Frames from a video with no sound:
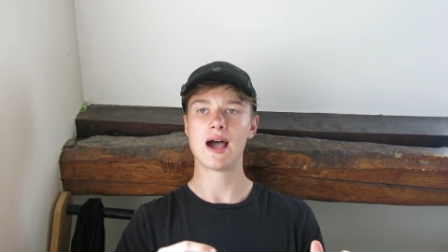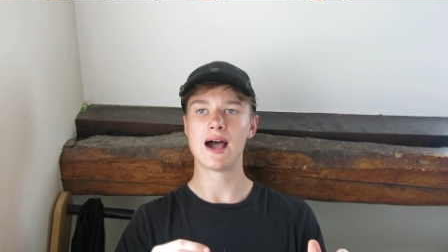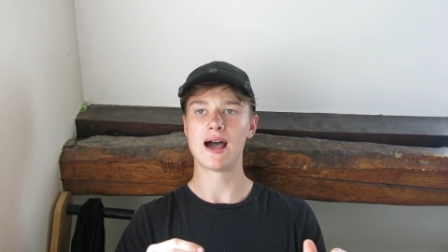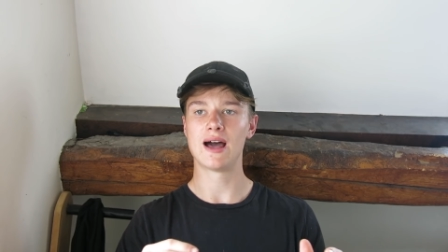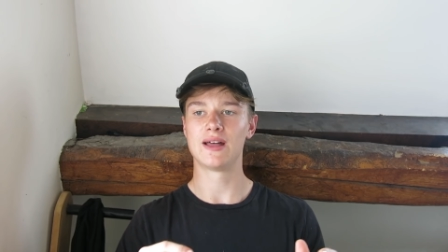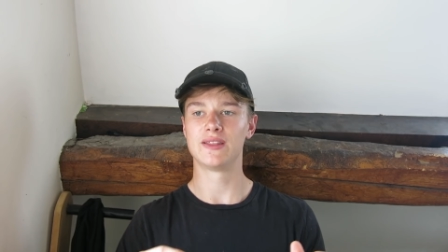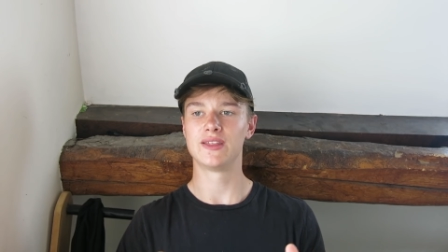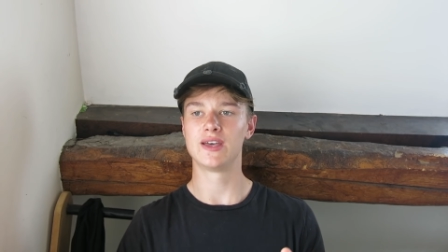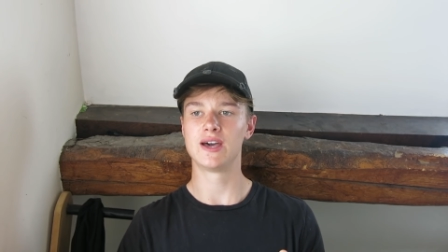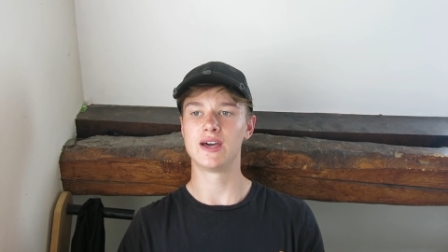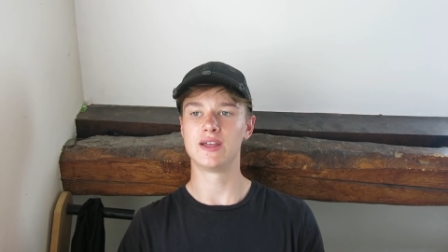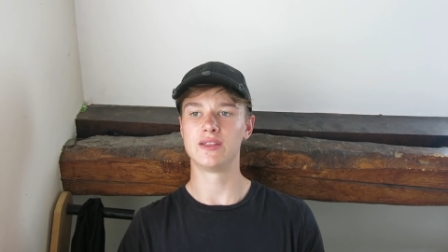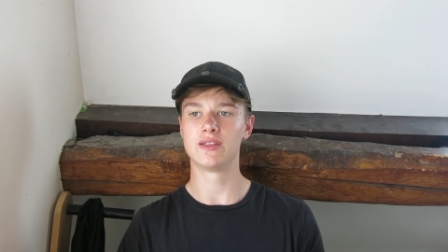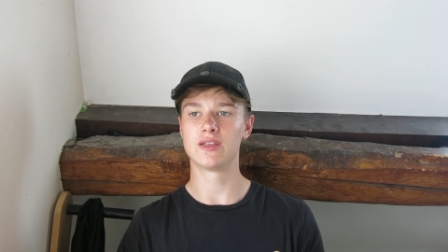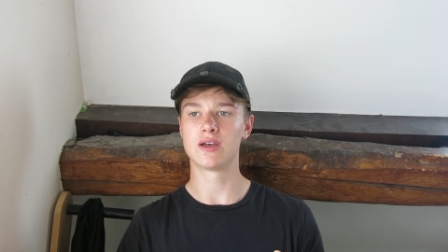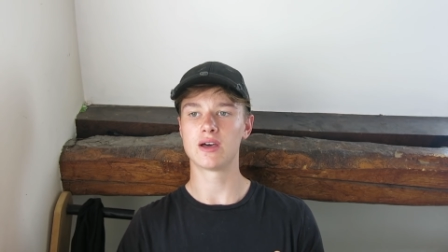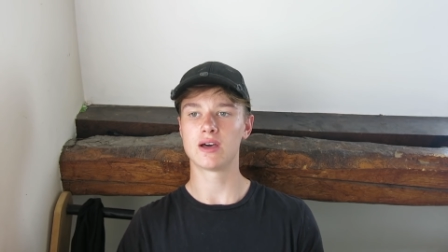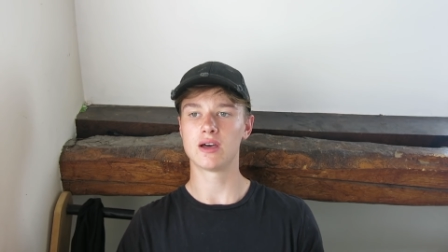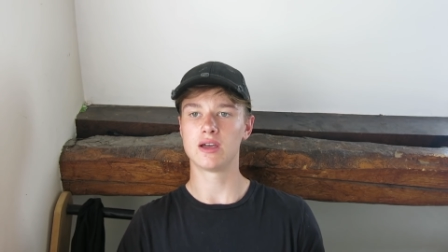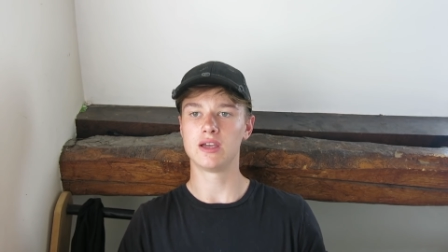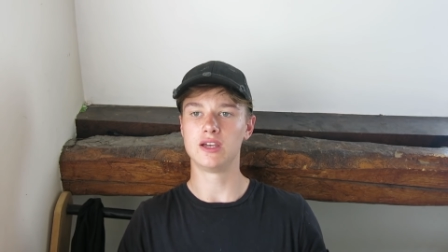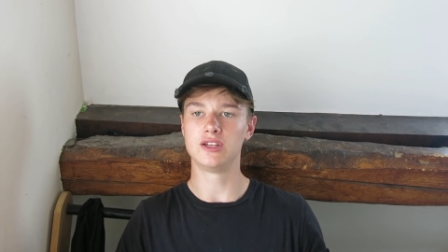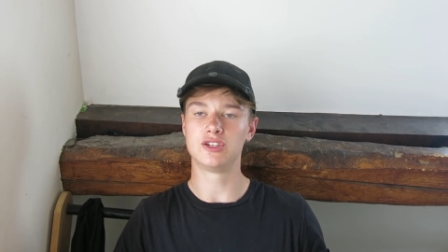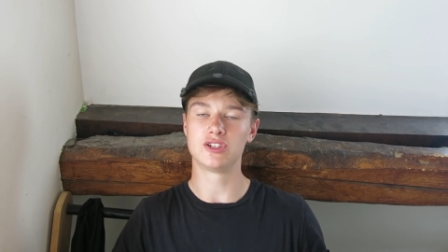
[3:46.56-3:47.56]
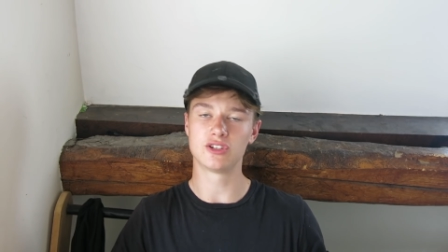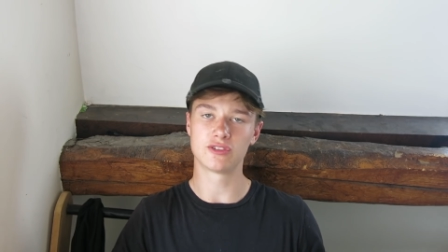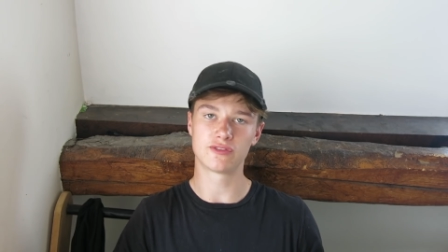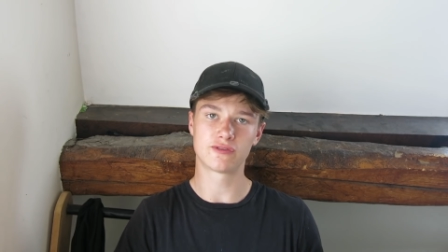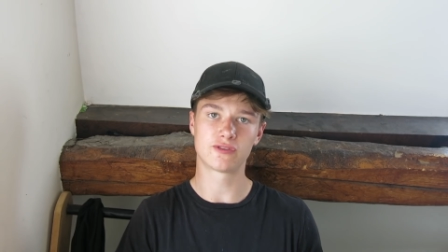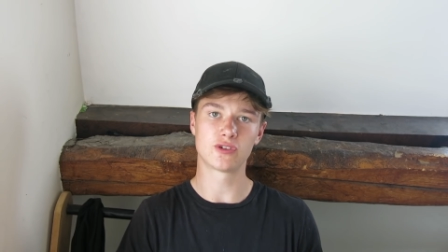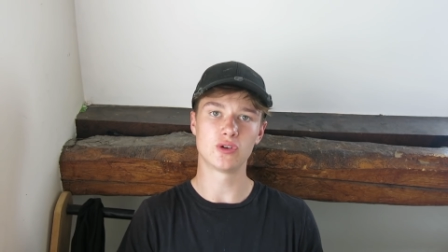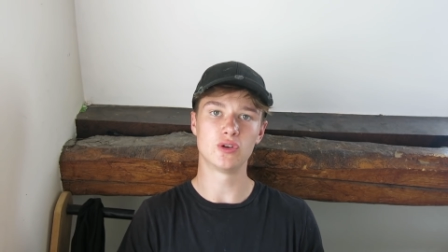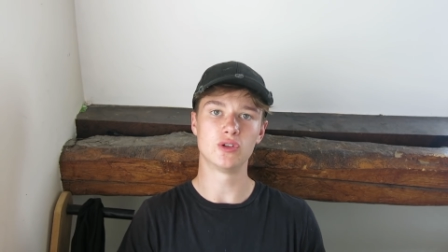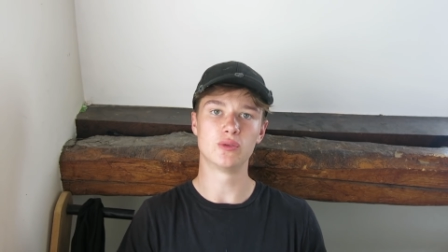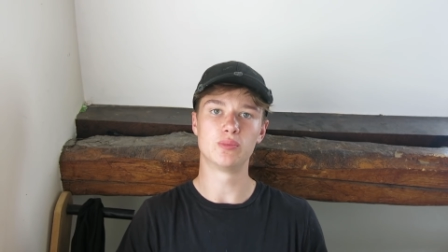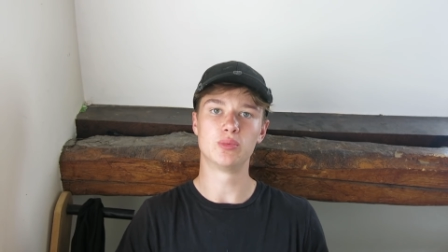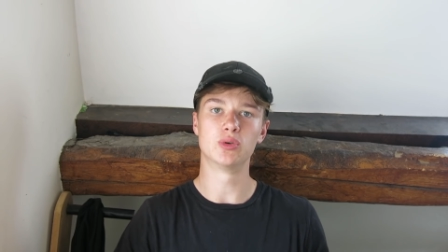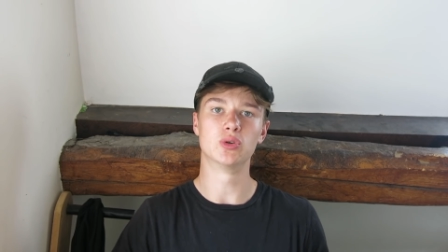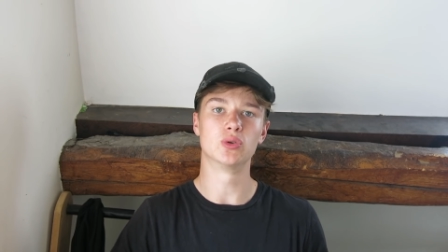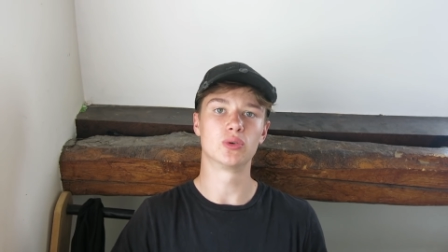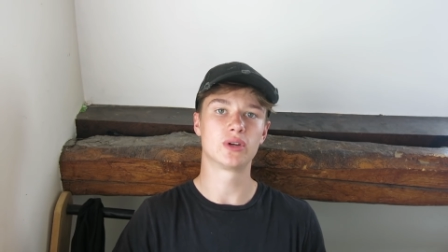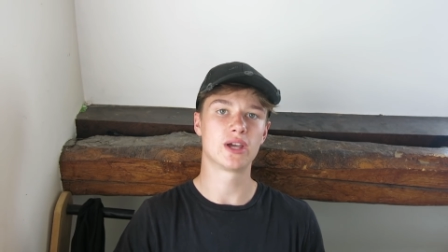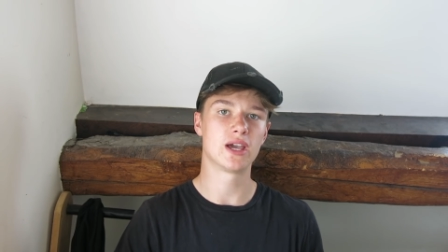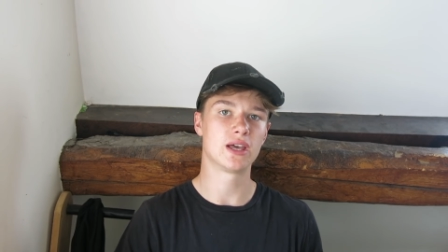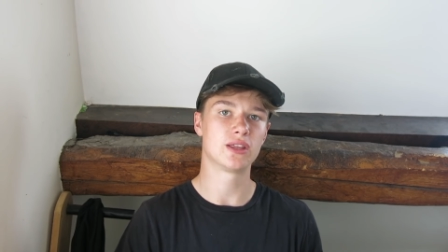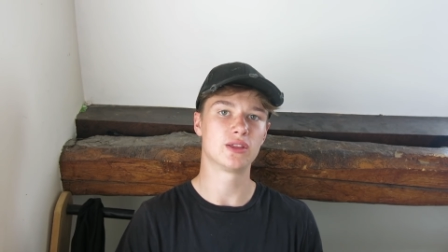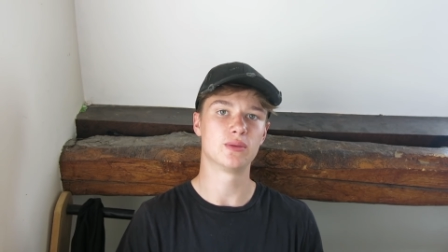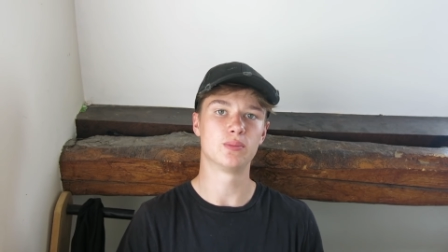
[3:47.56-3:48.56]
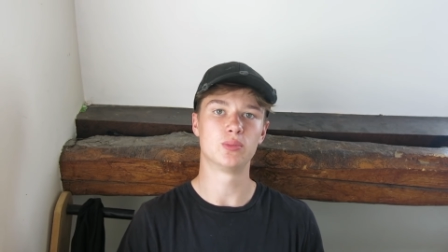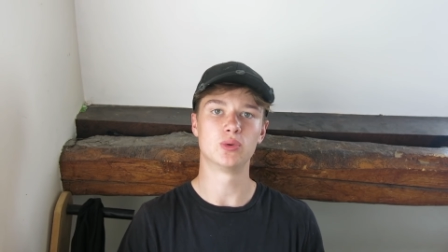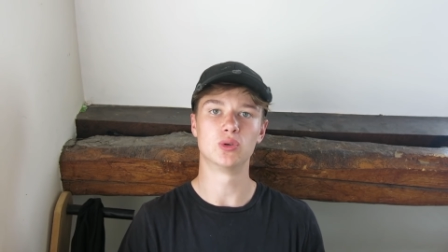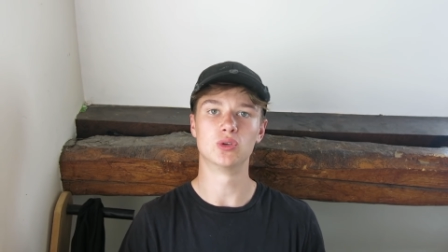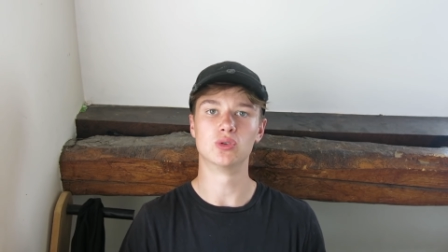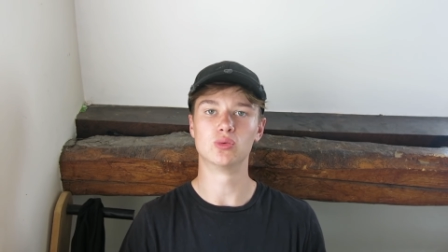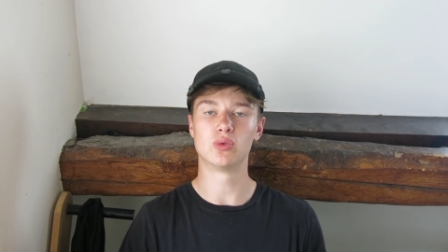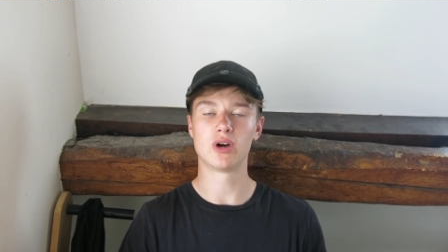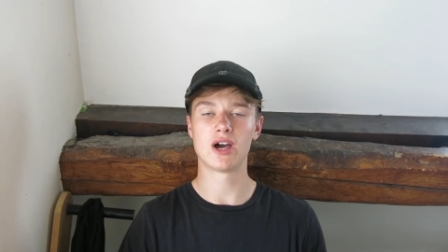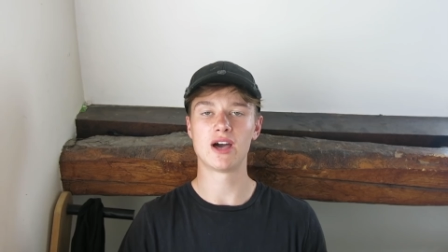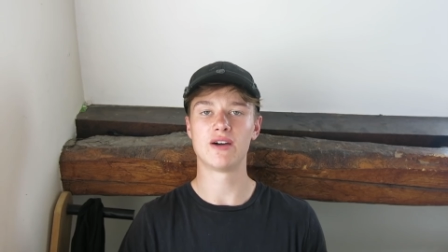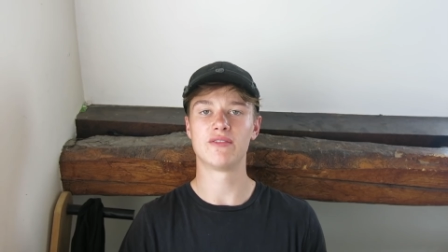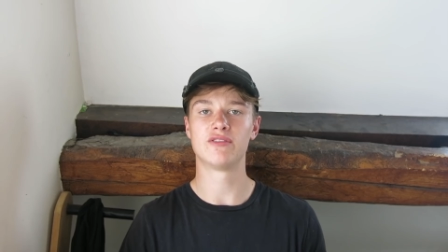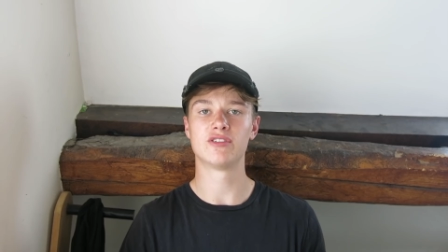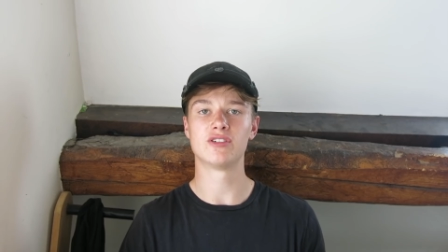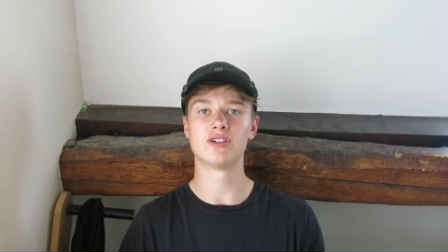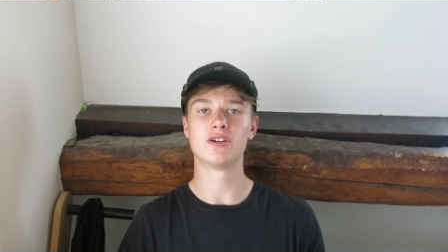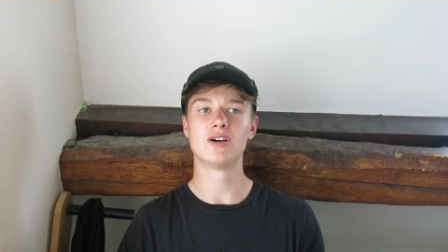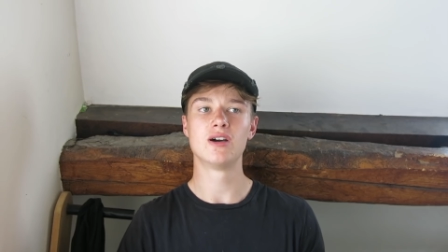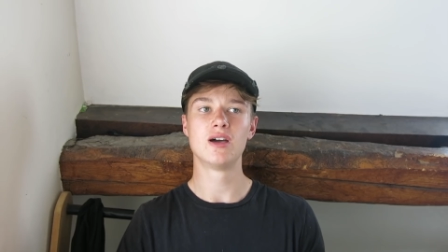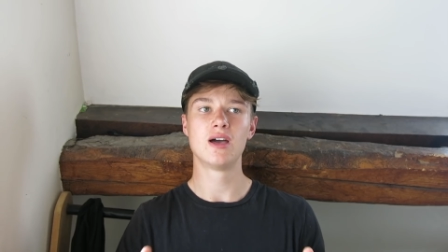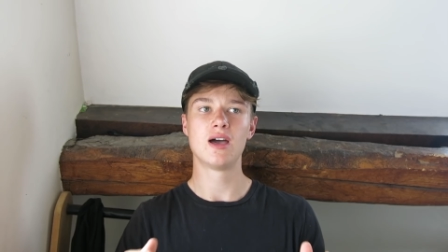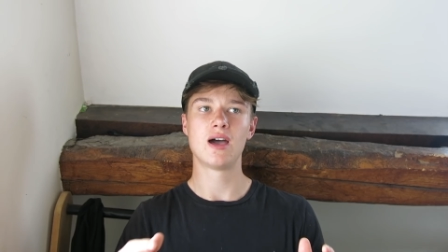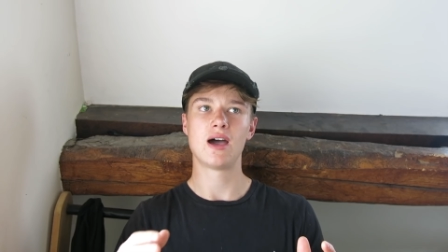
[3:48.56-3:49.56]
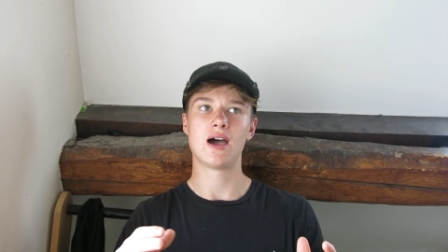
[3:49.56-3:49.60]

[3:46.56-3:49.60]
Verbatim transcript: and then he just threw the ball, kicked the ball, whatever.